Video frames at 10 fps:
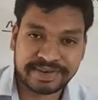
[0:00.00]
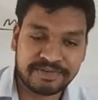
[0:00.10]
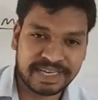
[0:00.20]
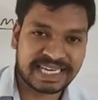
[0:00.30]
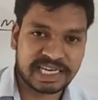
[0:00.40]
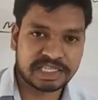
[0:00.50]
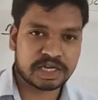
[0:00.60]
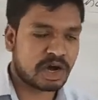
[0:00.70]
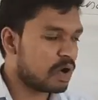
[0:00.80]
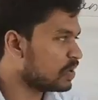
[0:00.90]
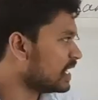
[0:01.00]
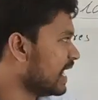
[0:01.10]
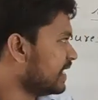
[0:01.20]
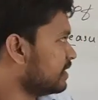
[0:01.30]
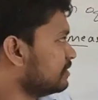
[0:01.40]
can we conserve our
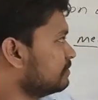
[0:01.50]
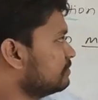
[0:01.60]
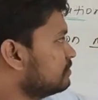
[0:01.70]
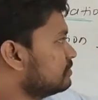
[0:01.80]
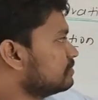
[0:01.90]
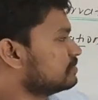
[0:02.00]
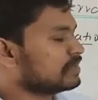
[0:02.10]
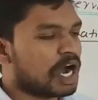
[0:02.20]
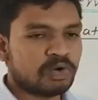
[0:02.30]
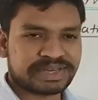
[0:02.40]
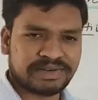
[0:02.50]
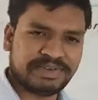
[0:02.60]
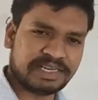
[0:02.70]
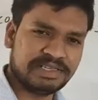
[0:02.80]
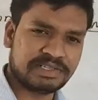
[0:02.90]
land? How can
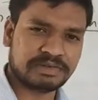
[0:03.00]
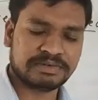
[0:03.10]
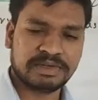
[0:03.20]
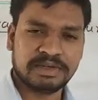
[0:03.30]
we conserve?